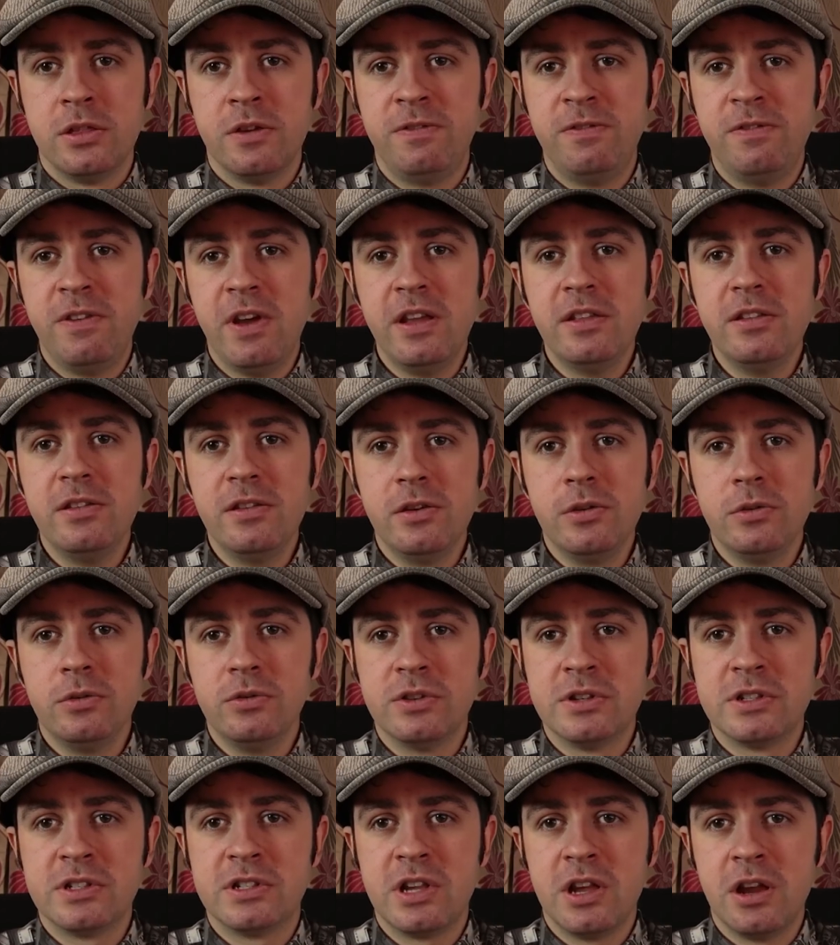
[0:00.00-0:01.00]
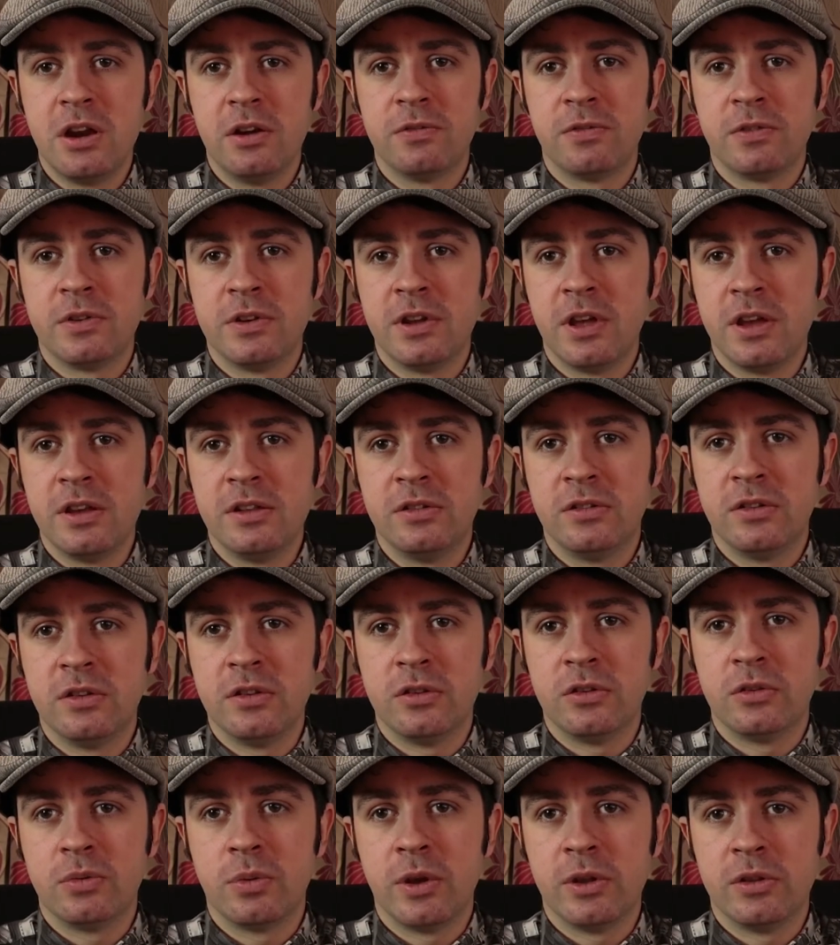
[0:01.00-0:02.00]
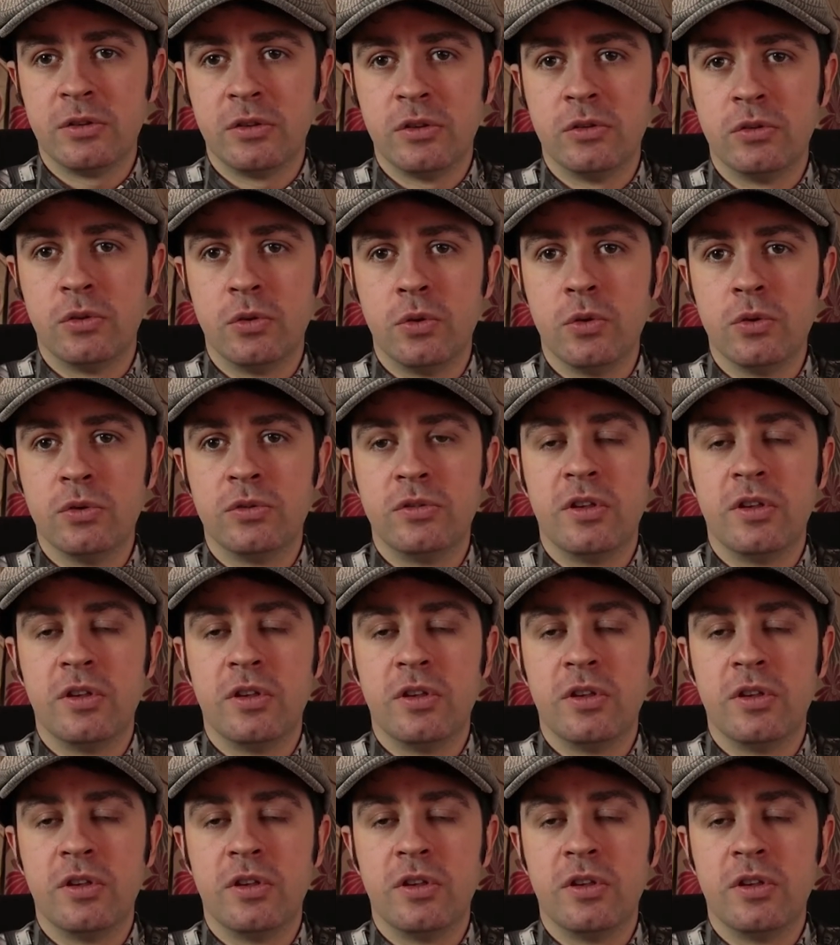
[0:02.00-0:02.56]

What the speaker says: The Federal Reserve in 1922,